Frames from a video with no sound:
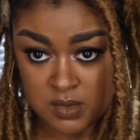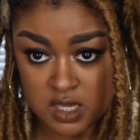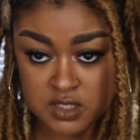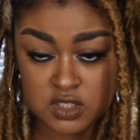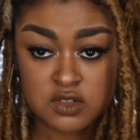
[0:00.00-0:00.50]

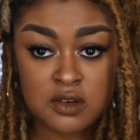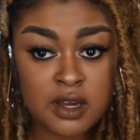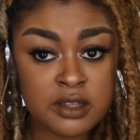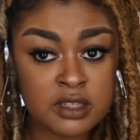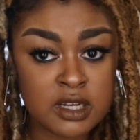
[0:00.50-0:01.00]
It's a
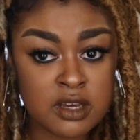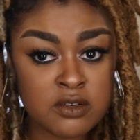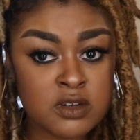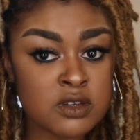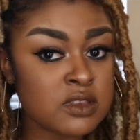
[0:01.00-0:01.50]
trial and
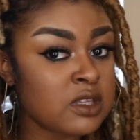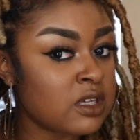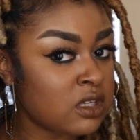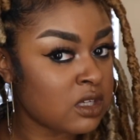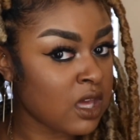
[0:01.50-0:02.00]
error
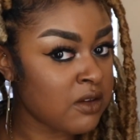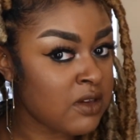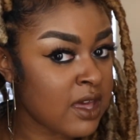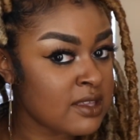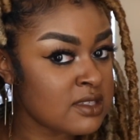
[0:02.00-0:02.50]
thing. I've
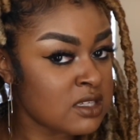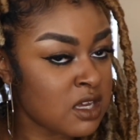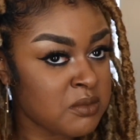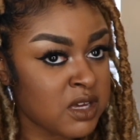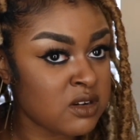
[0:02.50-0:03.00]
had
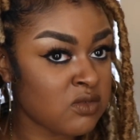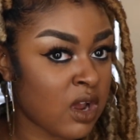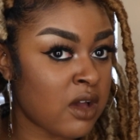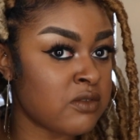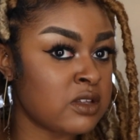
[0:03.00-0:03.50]
some
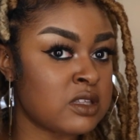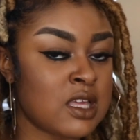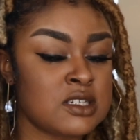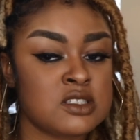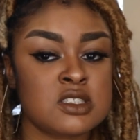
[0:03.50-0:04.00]
unravel, and
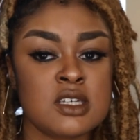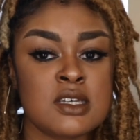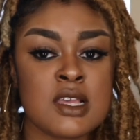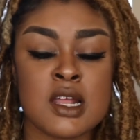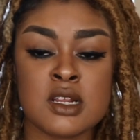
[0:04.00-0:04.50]
that's just because
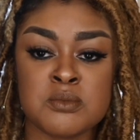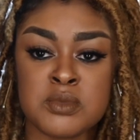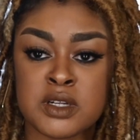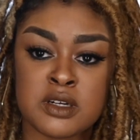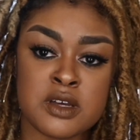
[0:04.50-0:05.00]
I didn't
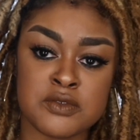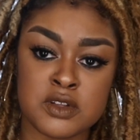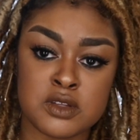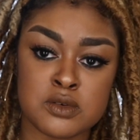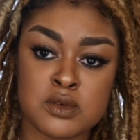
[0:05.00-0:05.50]
put enough
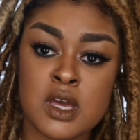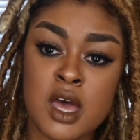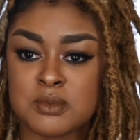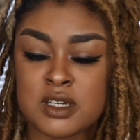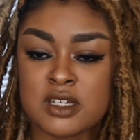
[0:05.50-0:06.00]
glue.
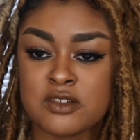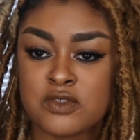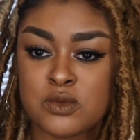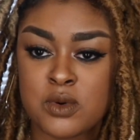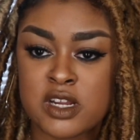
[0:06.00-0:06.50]
But if
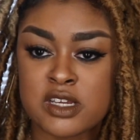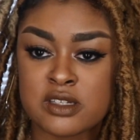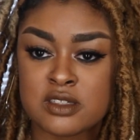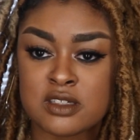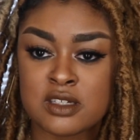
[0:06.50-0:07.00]
you want it
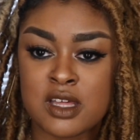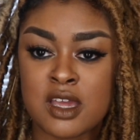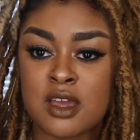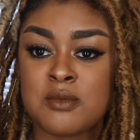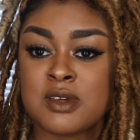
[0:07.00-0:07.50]
to like
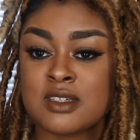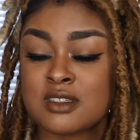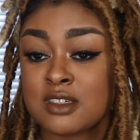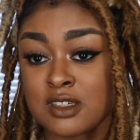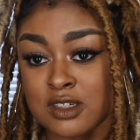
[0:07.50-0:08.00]
be
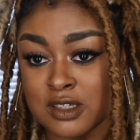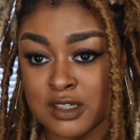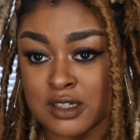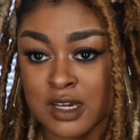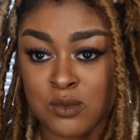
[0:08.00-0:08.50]
secure
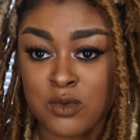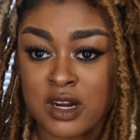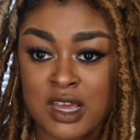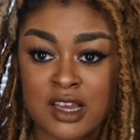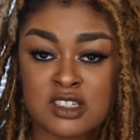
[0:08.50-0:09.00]
and want
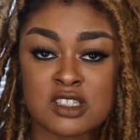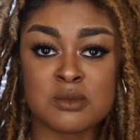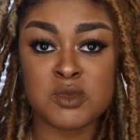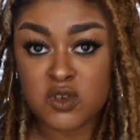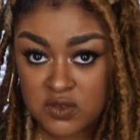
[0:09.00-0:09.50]
to actually
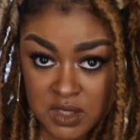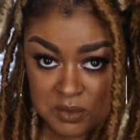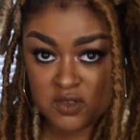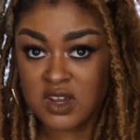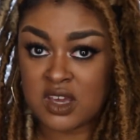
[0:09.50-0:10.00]
move them
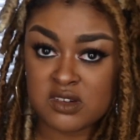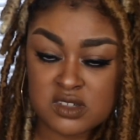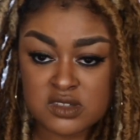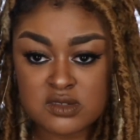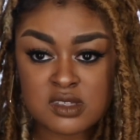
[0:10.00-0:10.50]
around and
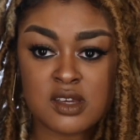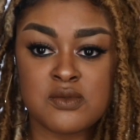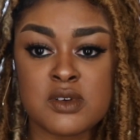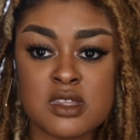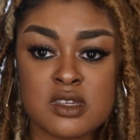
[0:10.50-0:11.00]
do stuff
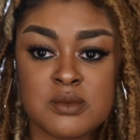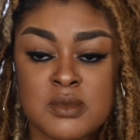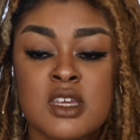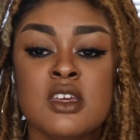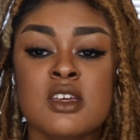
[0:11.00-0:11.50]
with them,
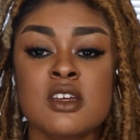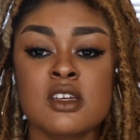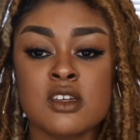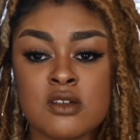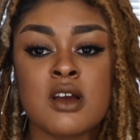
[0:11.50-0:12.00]

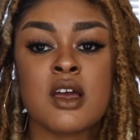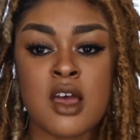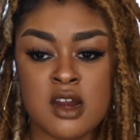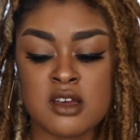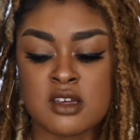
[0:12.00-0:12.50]
you
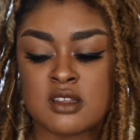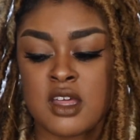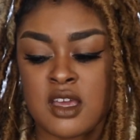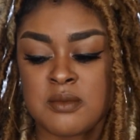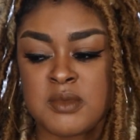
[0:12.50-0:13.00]
gotta
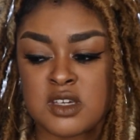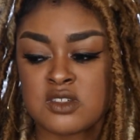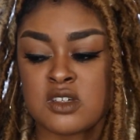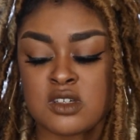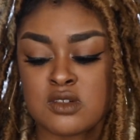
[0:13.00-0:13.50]
like make
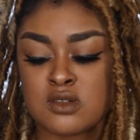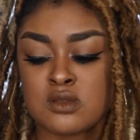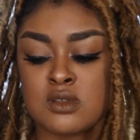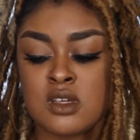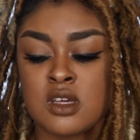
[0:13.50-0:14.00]
sure you